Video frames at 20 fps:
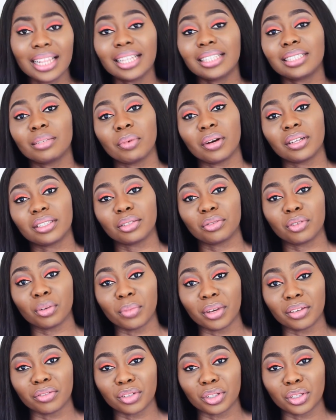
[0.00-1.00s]
that's about it for
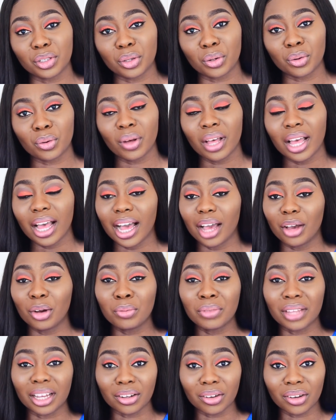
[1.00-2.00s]
my video. I
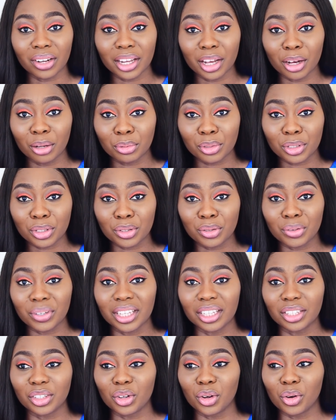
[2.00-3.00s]
hope that God helps you
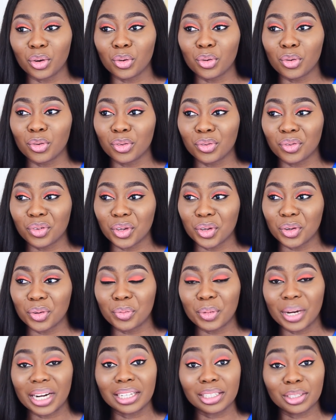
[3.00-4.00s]
in your own, you know,
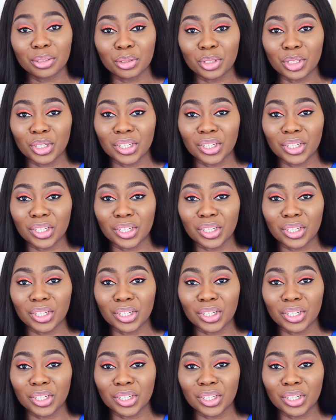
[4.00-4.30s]
marital